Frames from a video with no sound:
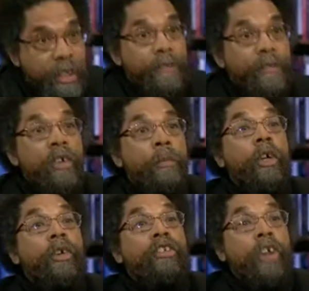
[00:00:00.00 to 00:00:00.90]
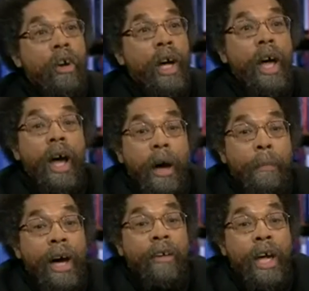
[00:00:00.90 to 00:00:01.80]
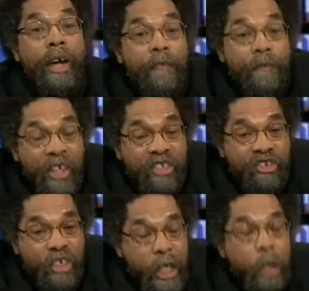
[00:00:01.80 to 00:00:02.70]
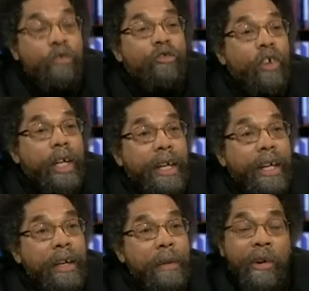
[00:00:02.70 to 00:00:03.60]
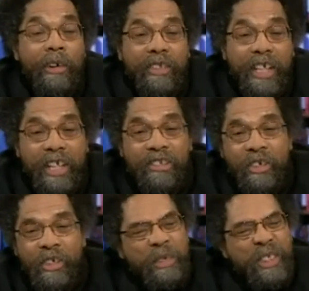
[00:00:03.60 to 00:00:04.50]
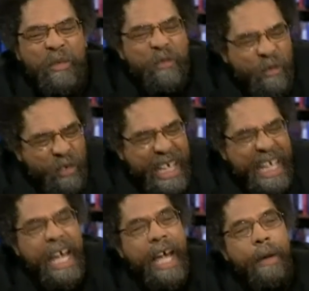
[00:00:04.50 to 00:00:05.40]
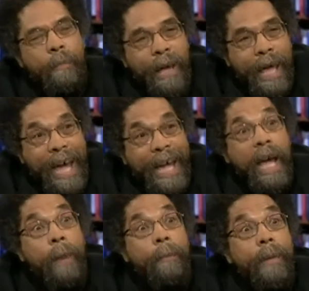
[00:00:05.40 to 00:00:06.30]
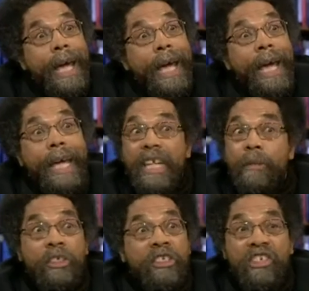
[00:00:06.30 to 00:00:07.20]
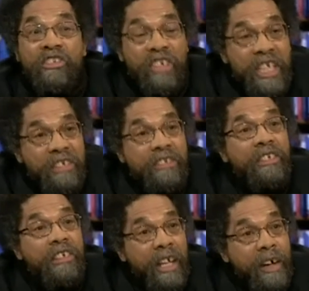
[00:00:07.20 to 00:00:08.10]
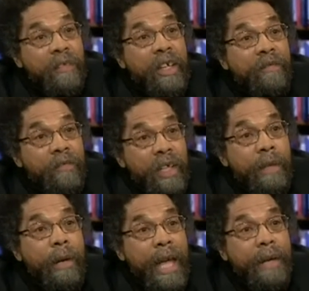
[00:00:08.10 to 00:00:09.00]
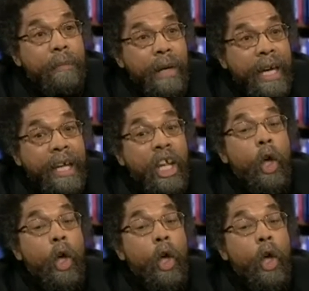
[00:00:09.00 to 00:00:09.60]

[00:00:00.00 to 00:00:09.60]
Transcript: affirmed. We're going to talk about the children. Martin Luther King Jr. was a free black man. He was a Jesus-loving free black man.